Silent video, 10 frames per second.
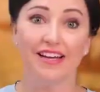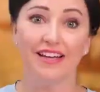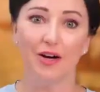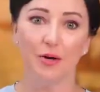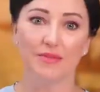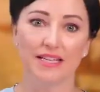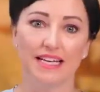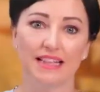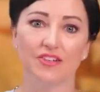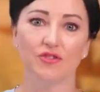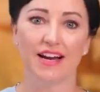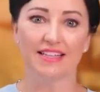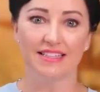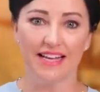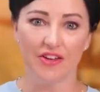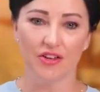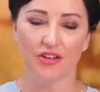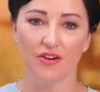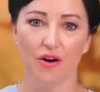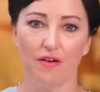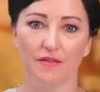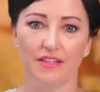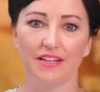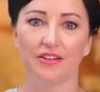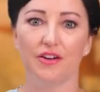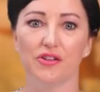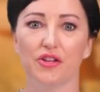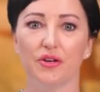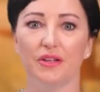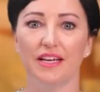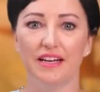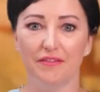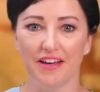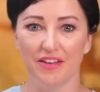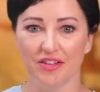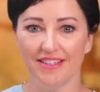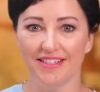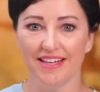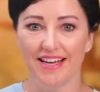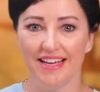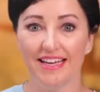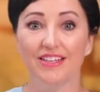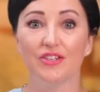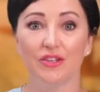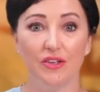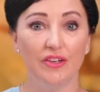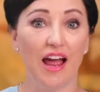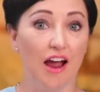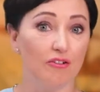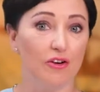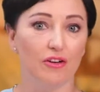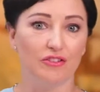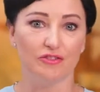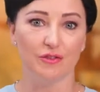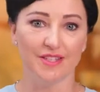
helps in the translation of technological innovations into agricultural